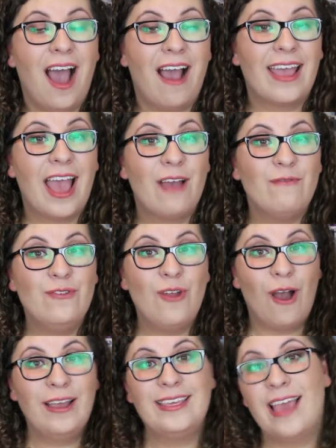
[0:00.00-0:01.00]
I have
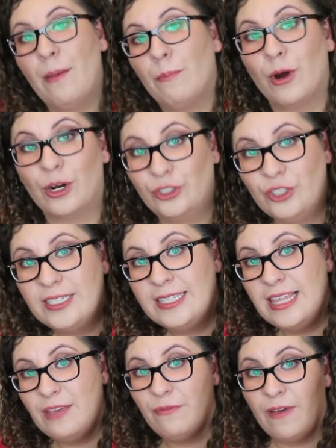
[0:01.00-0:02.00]
not yet purchased
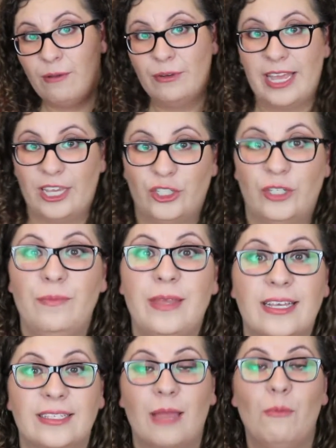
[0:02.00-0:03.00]
the foundation
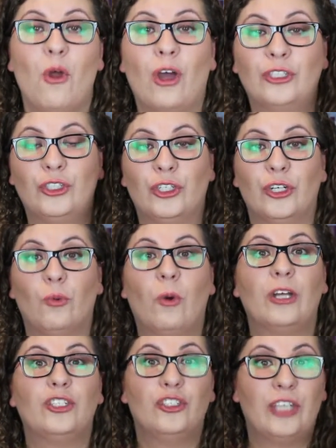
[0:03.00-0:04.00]
because I'm not sure
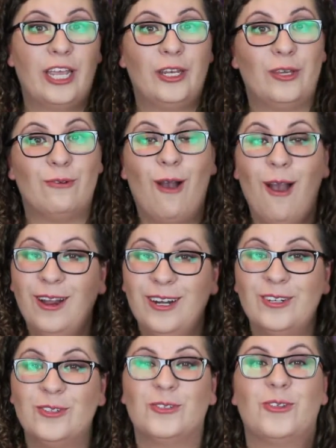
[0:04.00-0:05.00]
what shade you
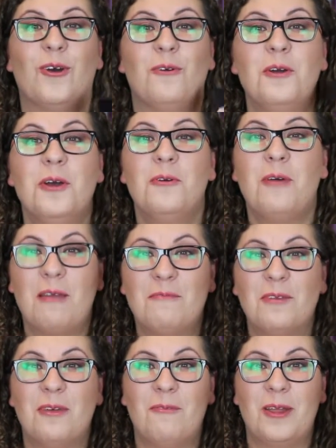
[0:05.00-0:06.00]
are. So
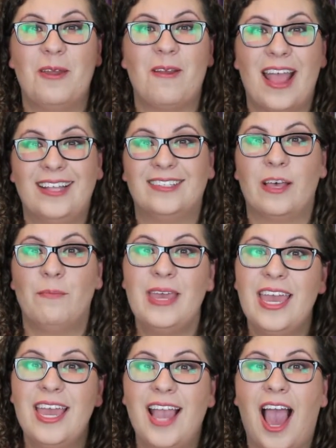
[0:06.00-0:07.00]
whoever the winner ends up
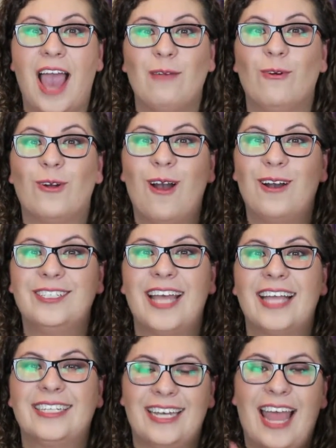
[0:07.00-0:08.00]
being, I will
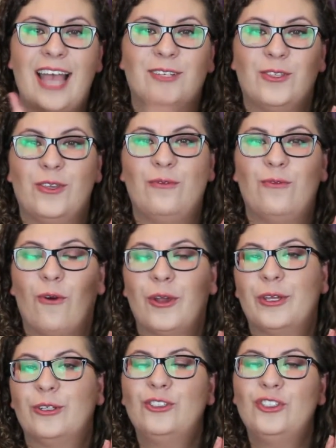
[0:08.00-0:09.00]
contact and ask you for
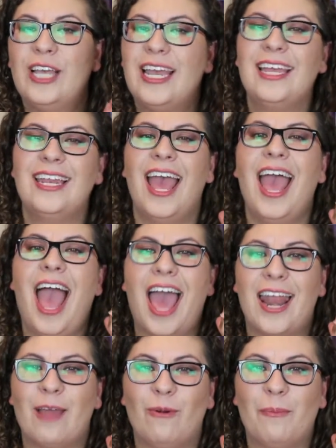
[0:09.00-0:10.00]
your shade
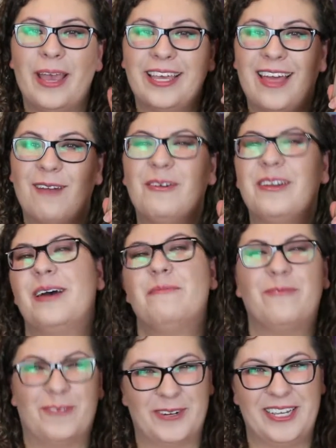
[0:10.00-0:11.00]
and I will pick that one up
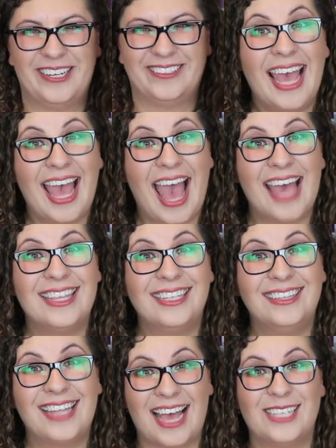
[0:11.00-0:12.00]
for you. And
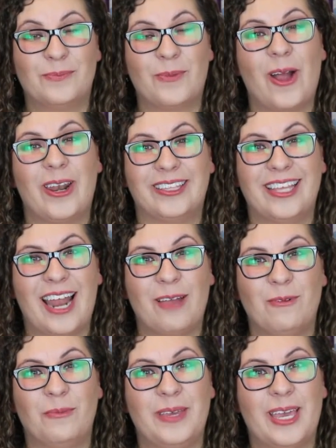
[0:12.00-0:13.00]
the last product that
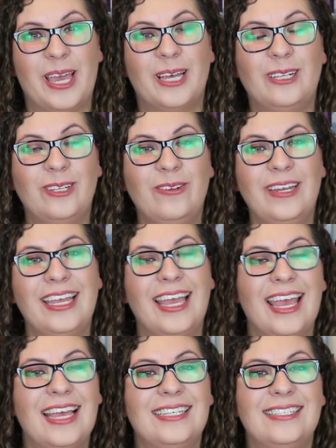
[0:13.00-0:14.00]
I will be including
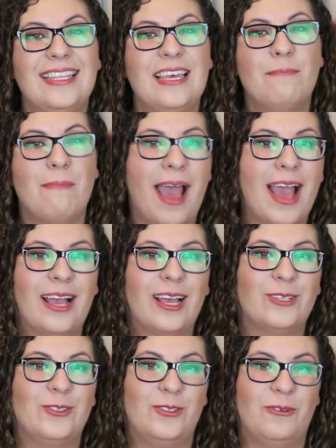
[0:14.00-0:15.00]
is the
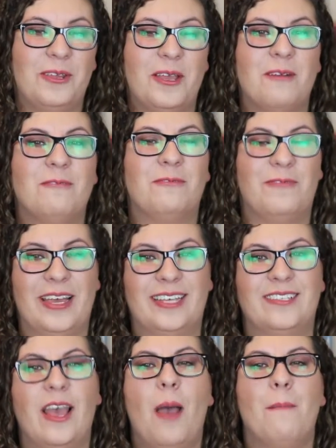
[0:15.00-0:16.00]
MAC Studio
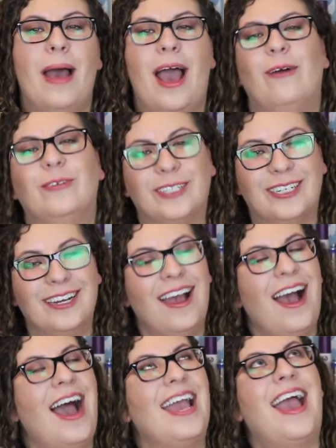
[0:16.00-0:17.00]
Fix Powder.
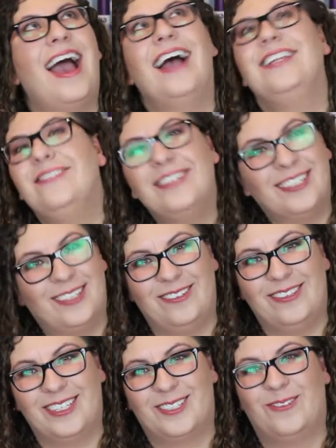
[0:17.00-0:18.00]
I had to
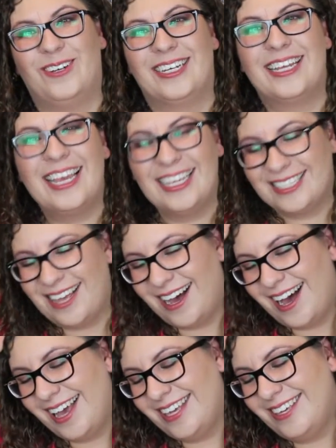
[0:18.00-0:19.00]
include this one because
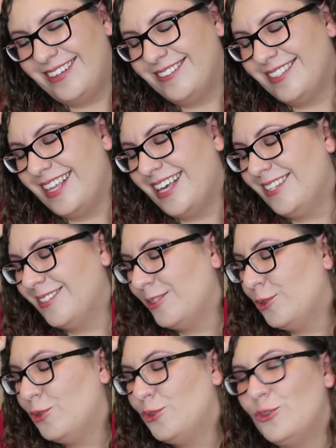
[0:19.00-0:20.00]
I use
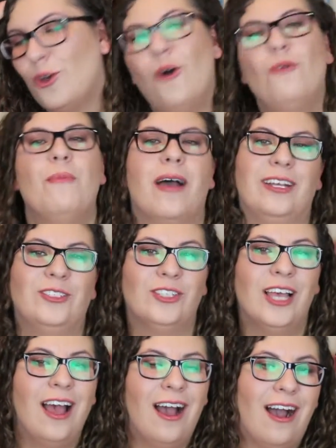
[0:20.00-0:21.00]
this so much.